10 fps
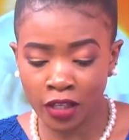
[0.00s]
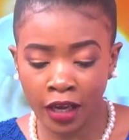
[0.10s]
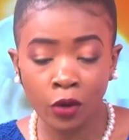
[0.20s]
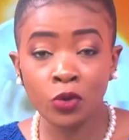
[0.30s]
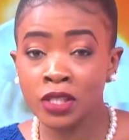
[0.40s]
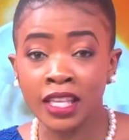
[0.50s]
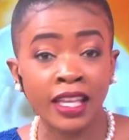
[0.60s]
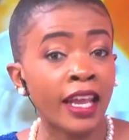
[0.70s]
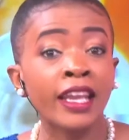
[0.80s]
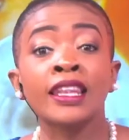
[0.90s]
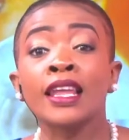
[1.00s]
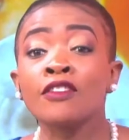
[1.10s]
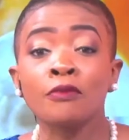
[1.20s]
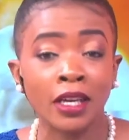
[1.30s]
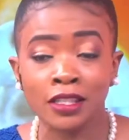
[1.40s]
And I always say that I
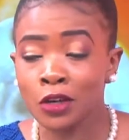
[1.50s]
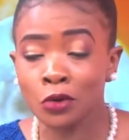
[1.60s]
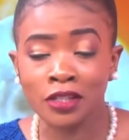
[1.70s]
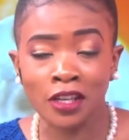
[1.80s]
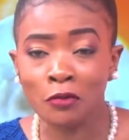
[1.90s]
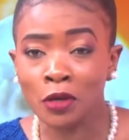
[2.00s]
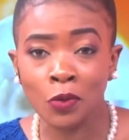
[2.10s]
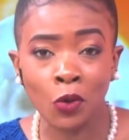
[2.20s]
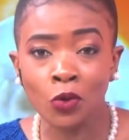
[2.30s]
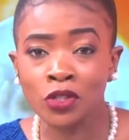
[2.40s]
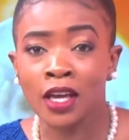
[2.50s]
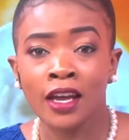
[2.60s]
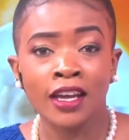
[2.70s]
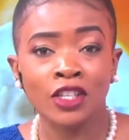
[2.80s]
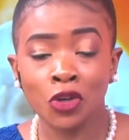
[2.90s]
love my second segment because
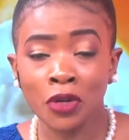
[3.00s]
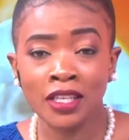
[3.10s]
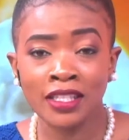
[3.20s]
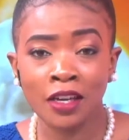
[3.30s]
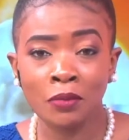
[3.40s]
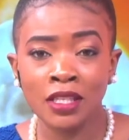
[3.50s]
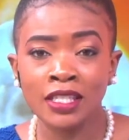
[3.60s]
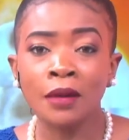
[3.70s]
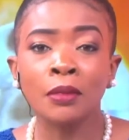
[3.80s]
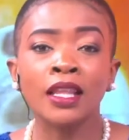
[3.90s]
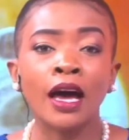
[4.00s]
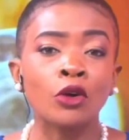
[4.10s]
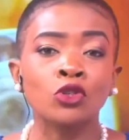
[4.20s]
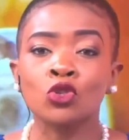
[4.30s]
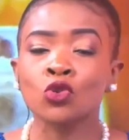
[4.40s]
during this segment, I'm
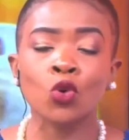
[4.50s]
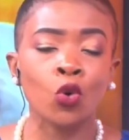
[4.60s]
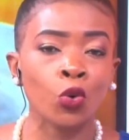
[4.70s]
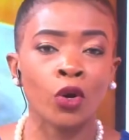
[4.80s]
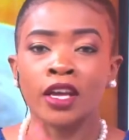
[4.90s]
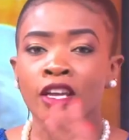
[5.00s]
allowed to go,